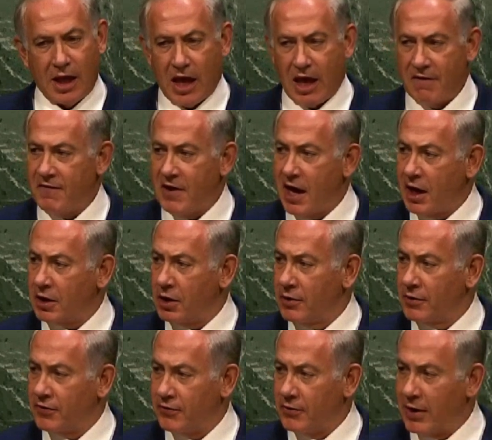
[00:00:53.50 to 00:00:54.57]
have
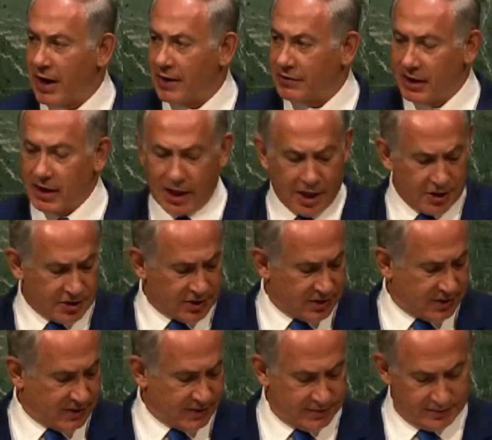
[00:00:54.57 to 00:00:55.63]
echoed throughout the
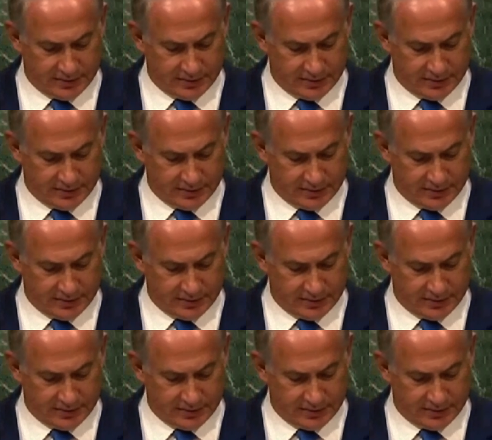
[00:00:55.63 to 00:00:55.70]
ages.